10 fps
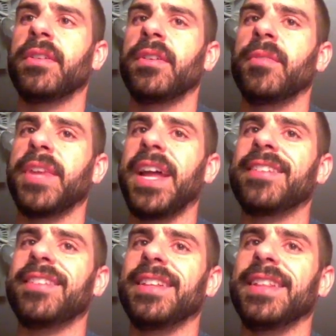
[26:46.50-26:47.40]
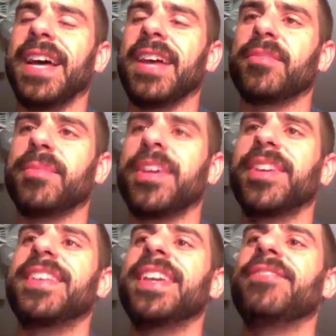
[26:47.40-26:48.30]
but actually less because
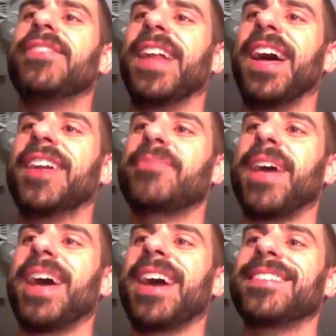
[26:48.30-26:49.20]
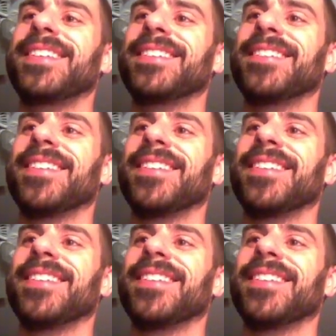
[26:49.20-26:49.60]
he flashbacked his